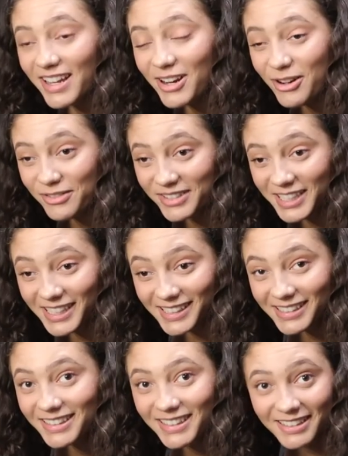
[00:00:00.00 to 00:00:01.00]
and
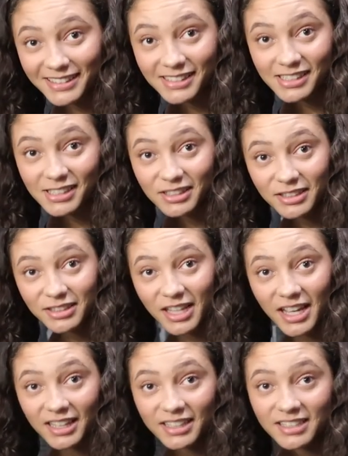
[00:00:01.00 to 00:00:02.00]
hopefully it's
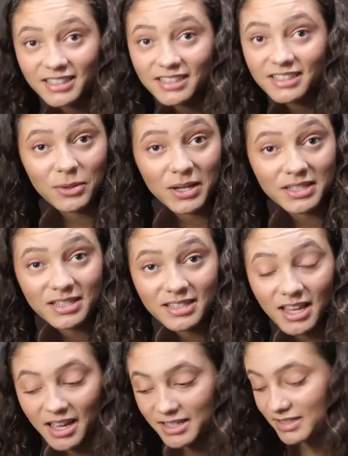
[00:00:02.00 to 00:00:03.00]
at least twice the
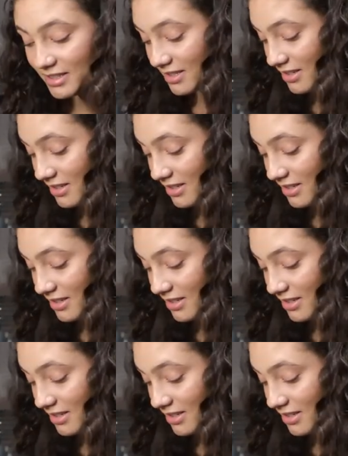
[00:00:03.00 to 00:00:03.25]
size.